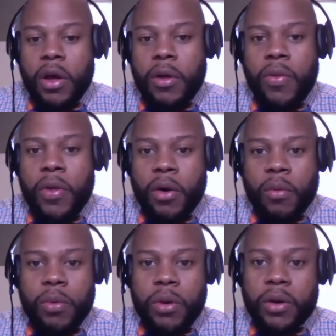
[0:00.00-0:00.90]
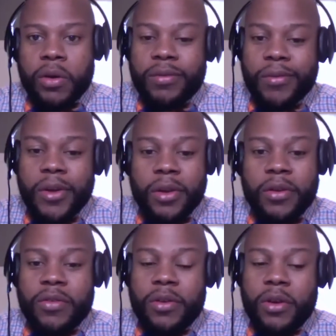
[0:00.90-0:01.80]
there, because
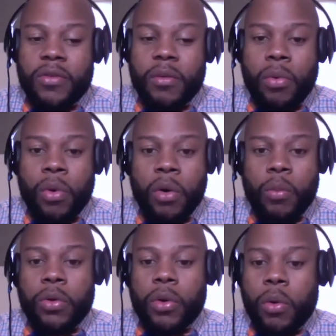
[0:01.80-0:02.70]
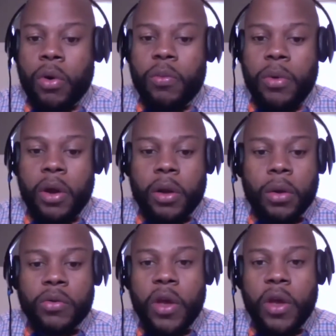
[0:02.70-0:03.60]
listen, it's important with the courts being
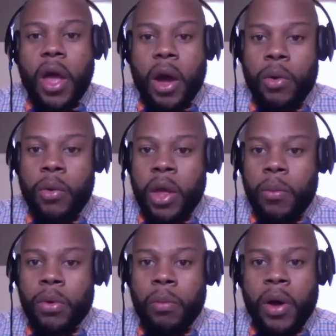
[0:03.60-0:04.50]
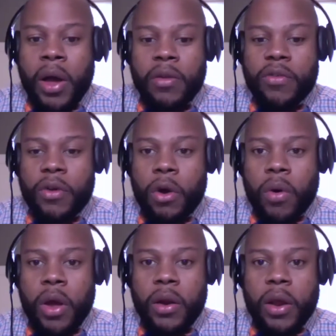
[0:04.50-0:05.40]
closed. How are you able to buy and sell
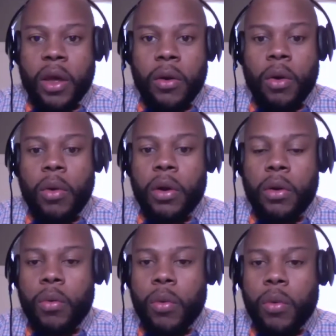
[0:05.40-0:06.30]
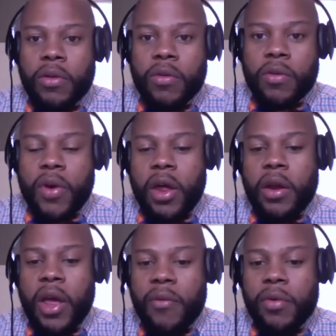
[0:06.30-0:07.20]
right now? Knowing the nuances of how to
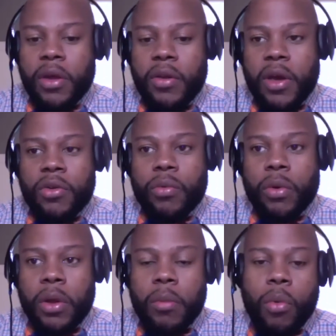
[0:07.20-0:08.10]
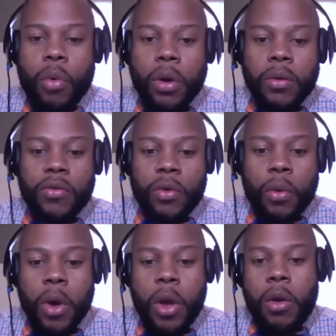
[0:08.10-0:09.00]
navigate that is really important. So
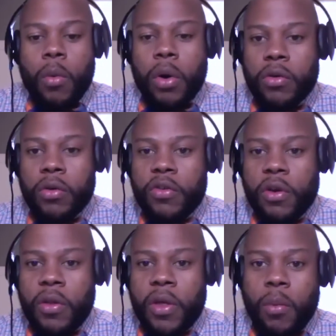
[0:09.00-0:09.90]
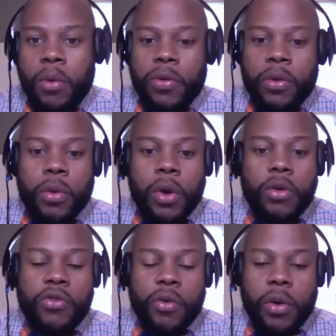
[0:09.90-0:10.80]
we wanted to share that with you.
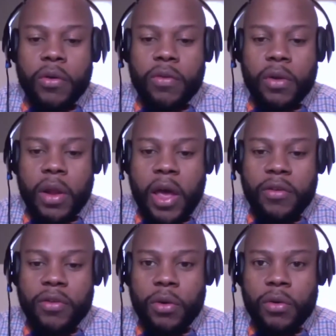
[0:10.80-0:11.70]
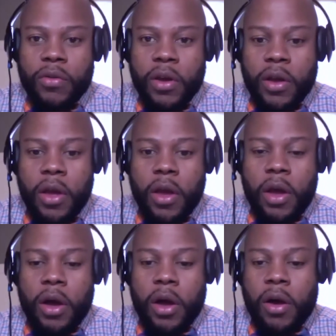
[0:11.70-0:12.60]
Join us the last Thursday
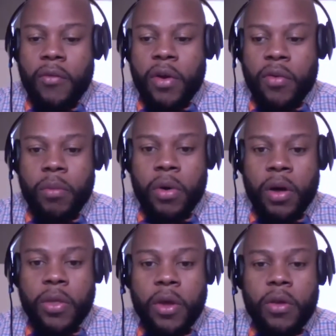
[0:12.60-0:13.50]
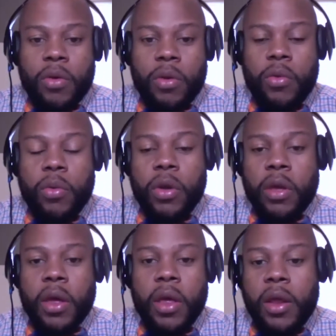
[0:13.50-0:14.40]
of every month so that you can
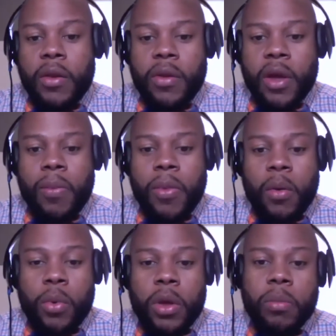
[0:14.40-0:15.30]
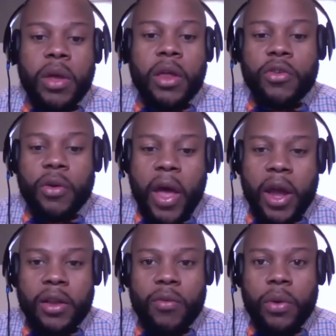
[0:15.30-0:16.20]
get in depth and we can be
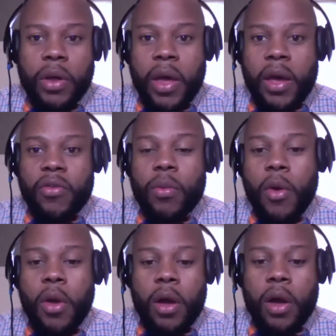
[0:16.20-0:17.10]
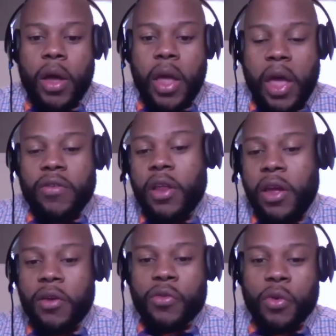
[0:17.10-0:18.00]
interactive and can ask and
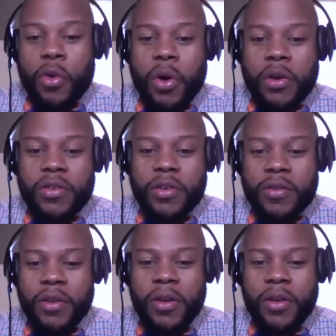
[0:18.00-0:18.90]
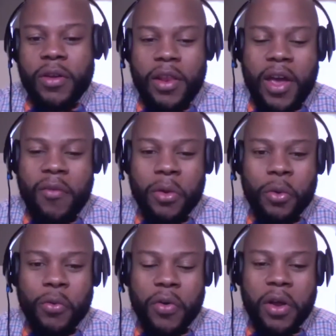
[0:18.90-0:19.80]
answer questions and have a
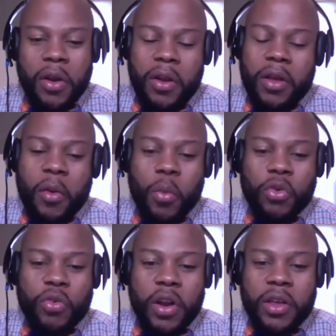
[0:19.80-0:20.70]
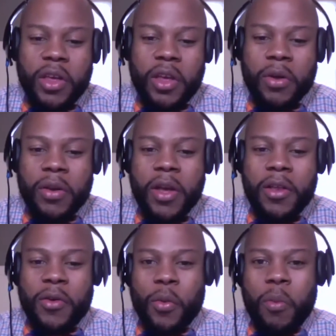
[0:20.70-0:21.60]
little fun. And again, we'll try to keep it
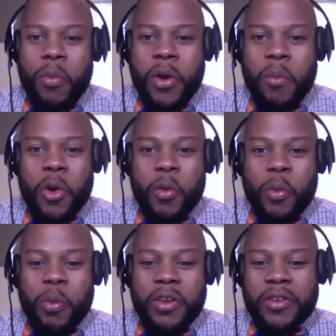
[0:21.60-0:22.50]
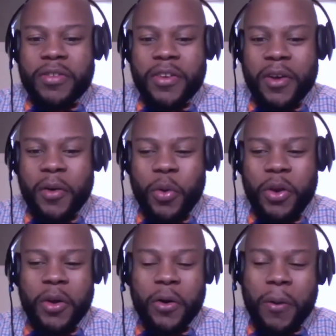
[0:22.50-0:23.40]
to a bare minimum, because we
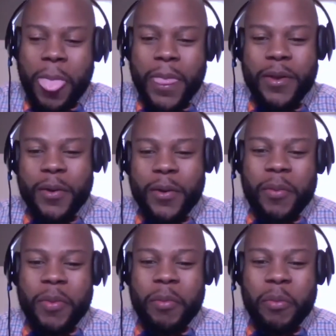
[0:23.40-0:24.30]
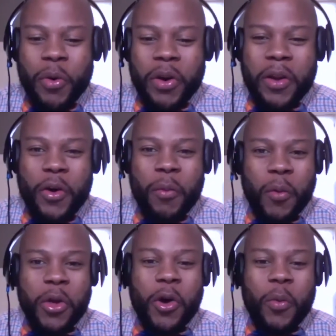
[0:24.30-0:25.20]
know you're probably bored at home and
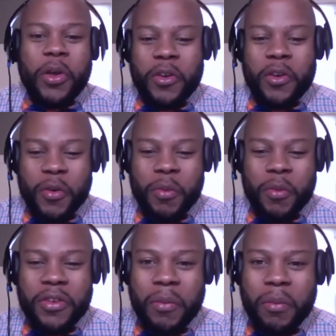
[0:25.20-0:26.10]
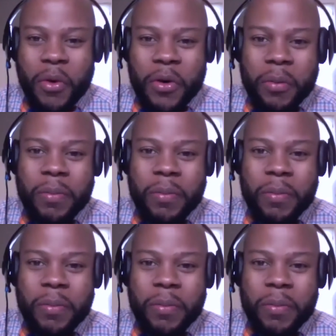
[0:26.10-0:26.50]
we don't want to contribute to your boredom.